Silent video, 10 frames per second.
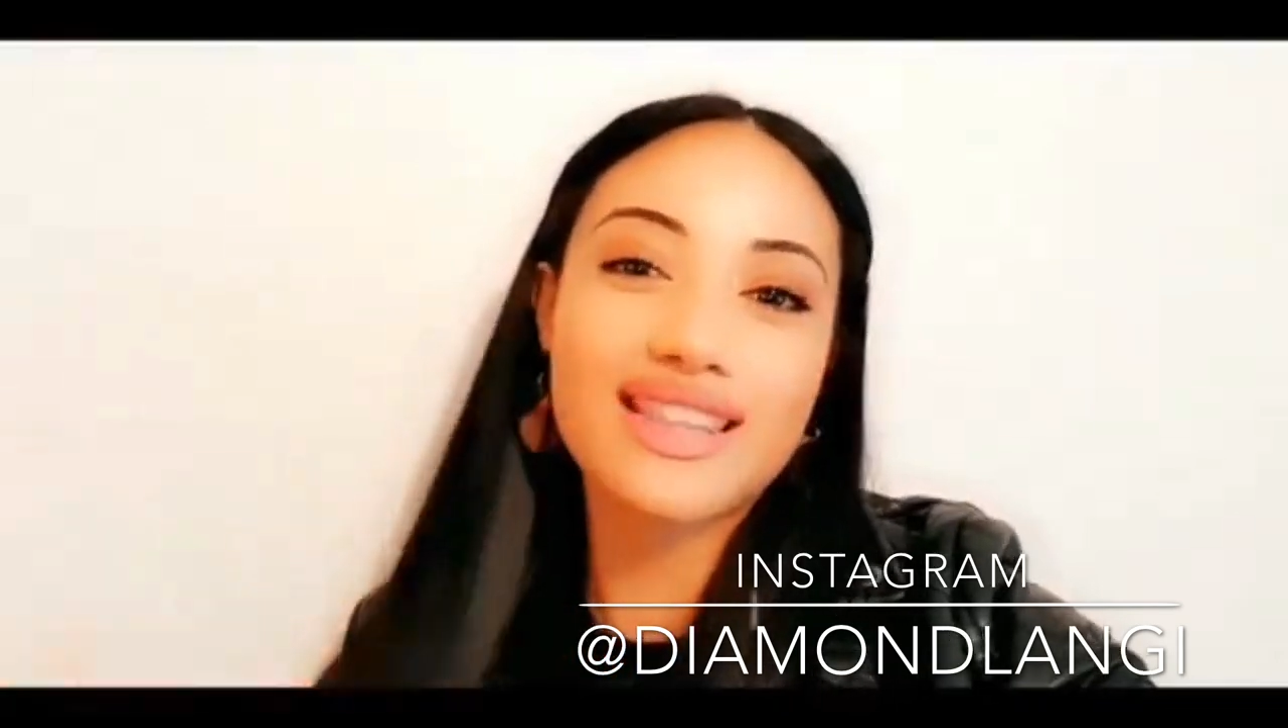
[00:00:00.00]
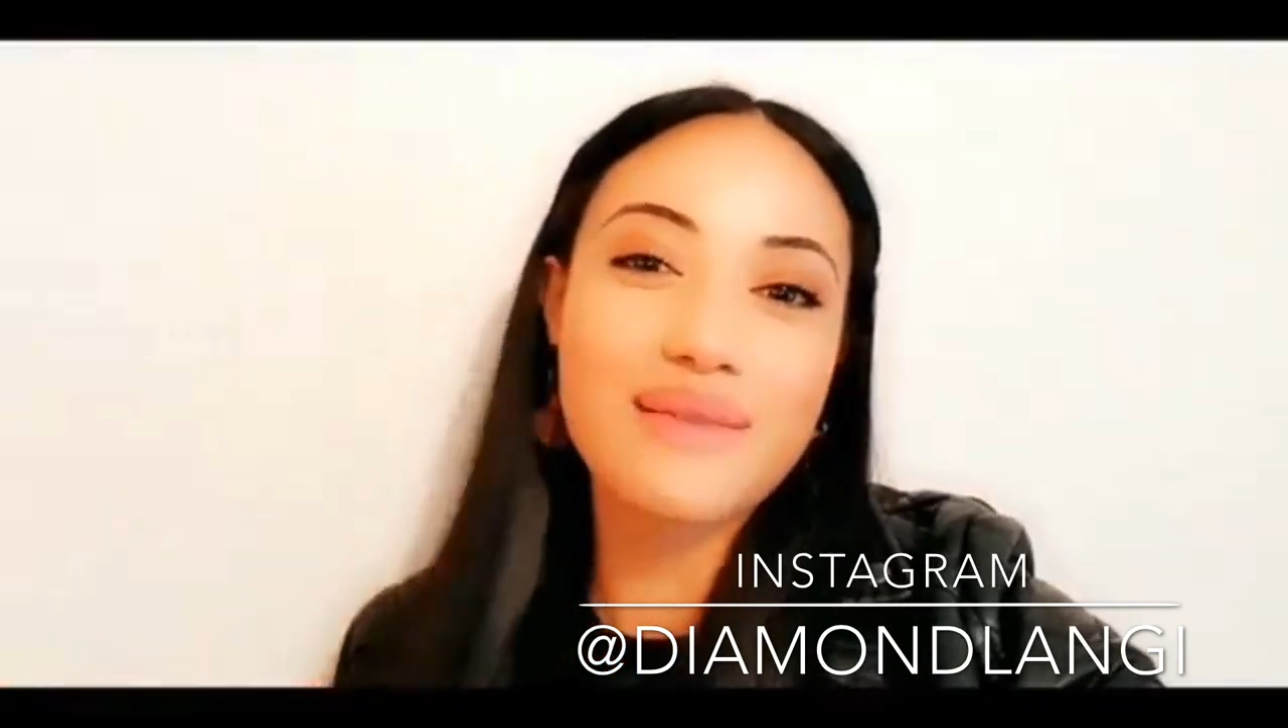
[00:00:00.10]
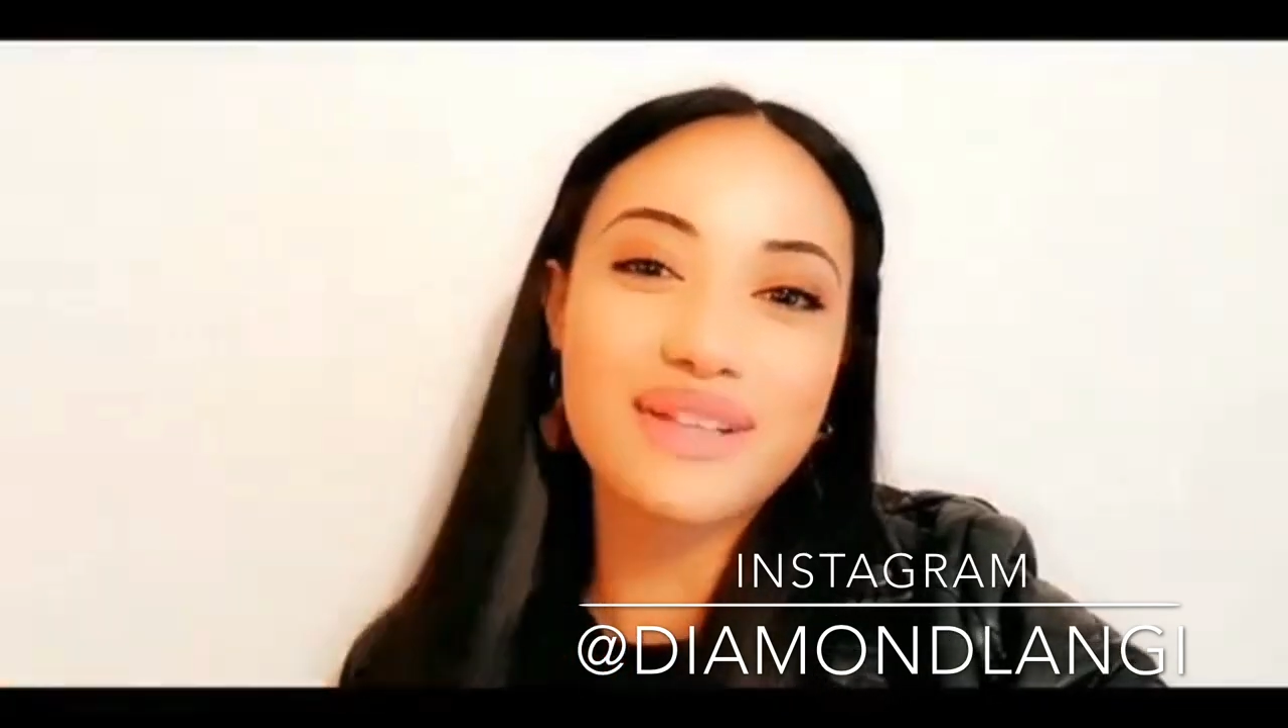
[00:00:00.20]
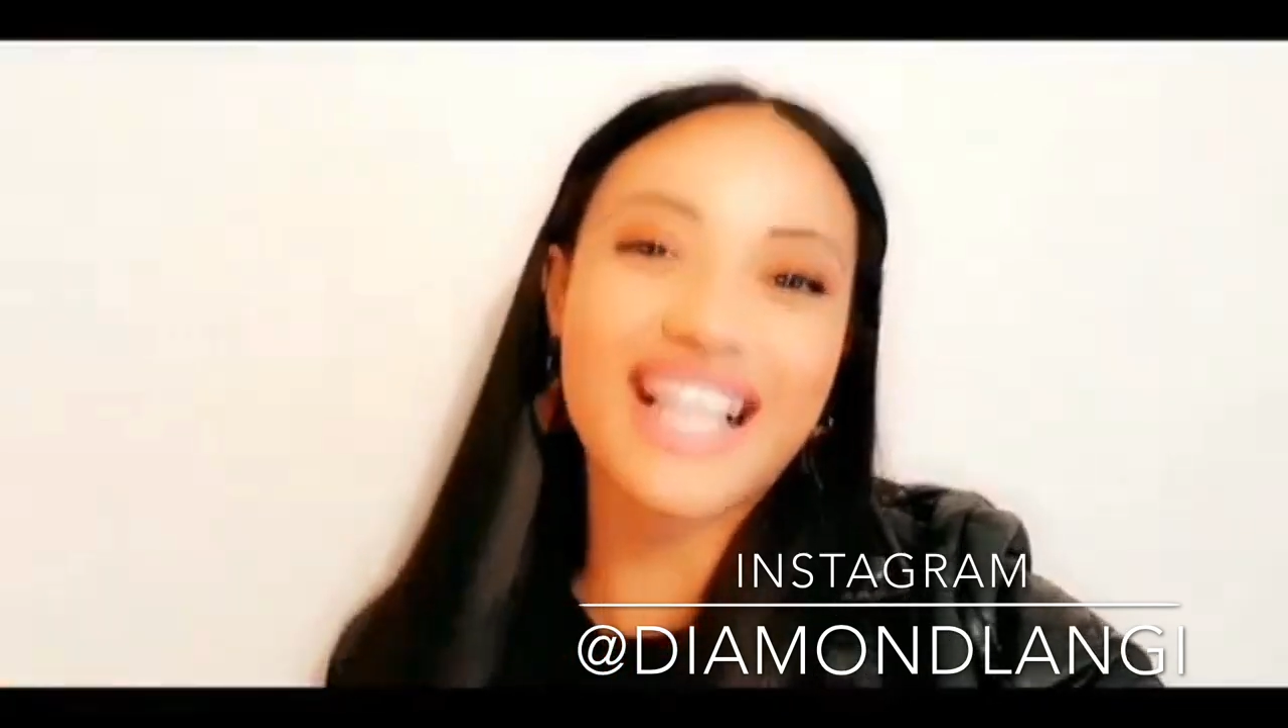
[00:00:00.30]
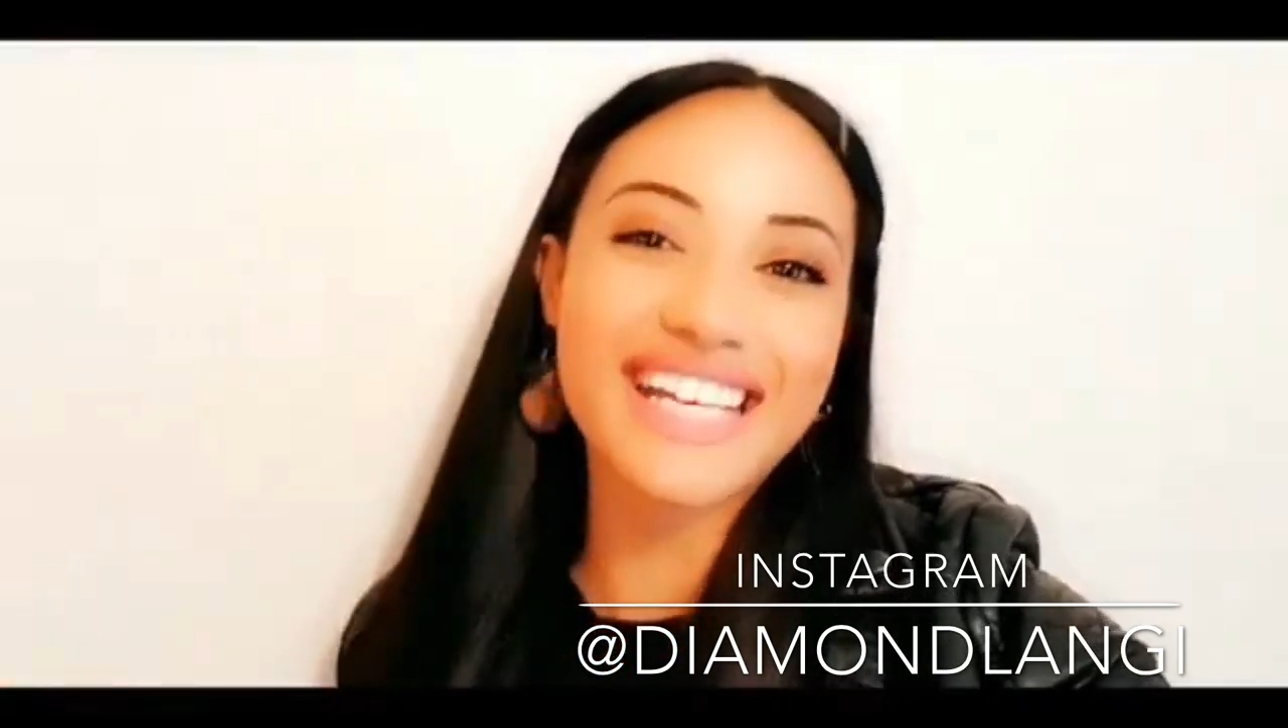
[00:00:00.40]

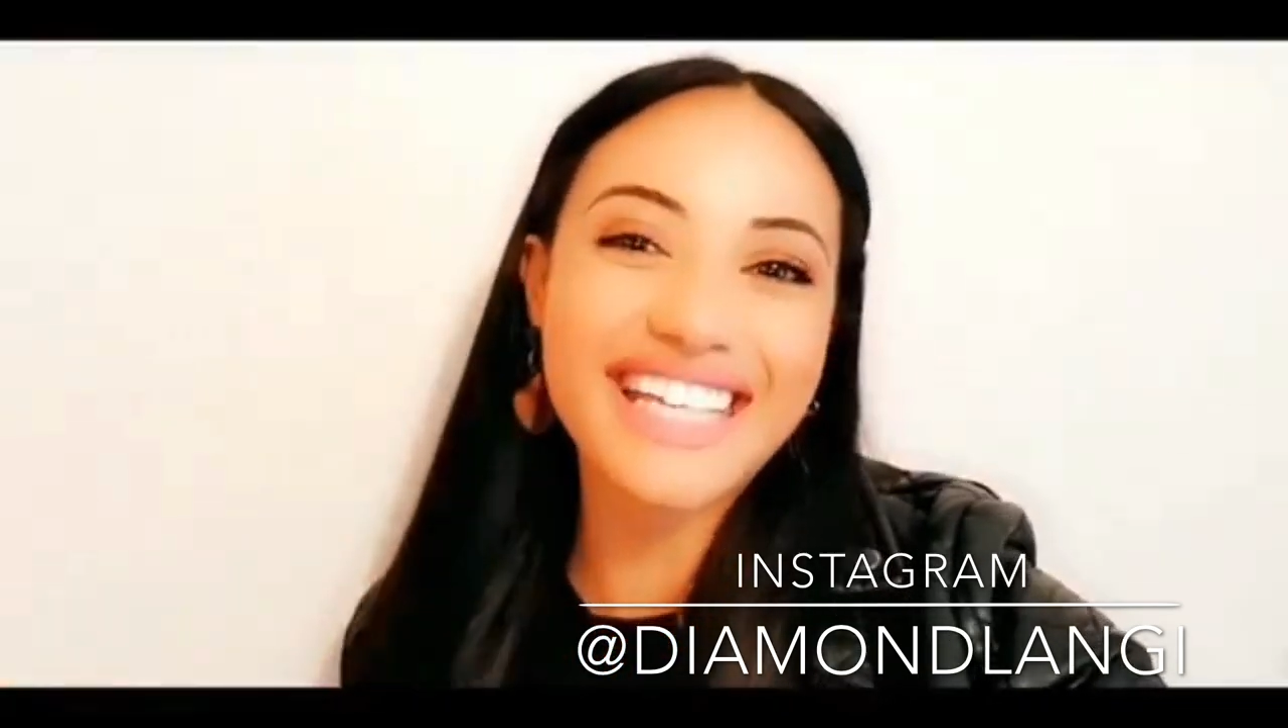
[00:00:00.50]
Diamond